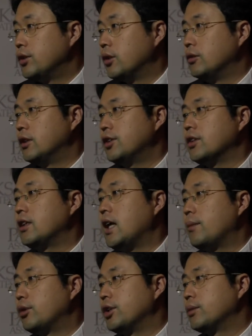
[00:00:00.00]
So there's a
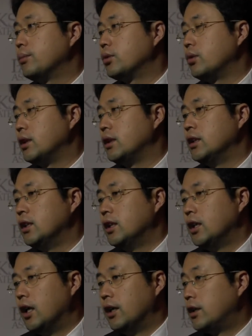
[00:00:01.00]
collaboration between
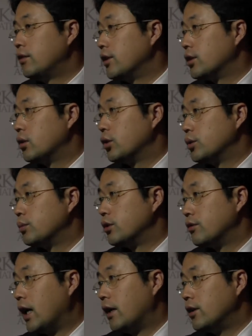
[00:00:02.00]
uh, different solution
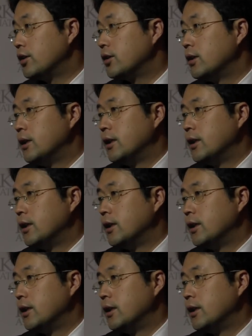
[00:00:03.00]
providers,